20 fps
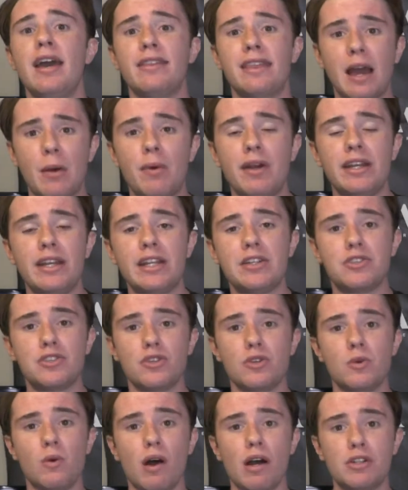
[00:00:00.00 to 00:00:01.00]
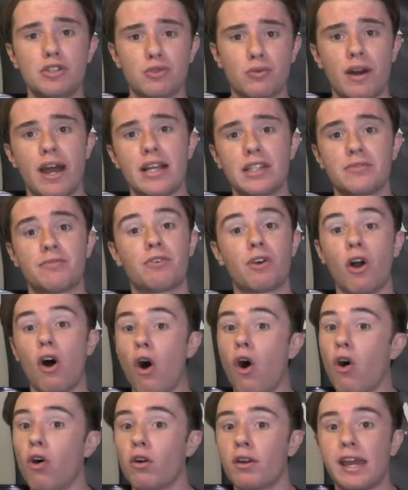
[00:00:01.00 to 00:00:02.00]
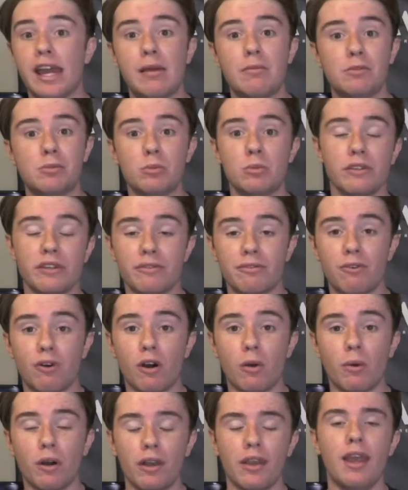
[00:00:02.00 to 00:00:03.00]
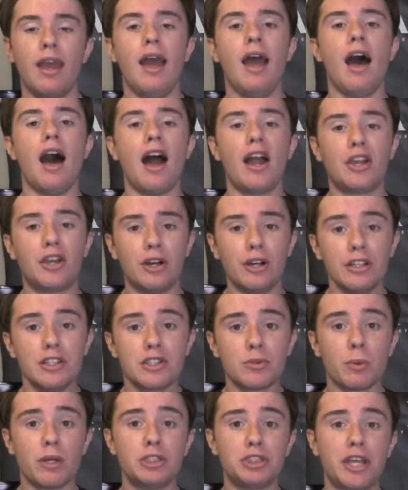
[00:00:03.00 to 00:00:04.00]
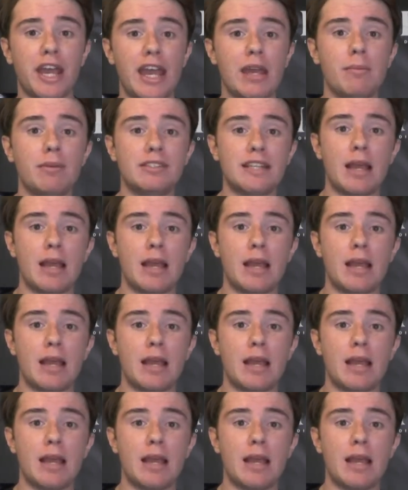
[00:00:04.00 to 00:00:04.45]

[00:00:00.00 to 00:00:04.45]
that we need to address for all games moving forward. A good Switch game is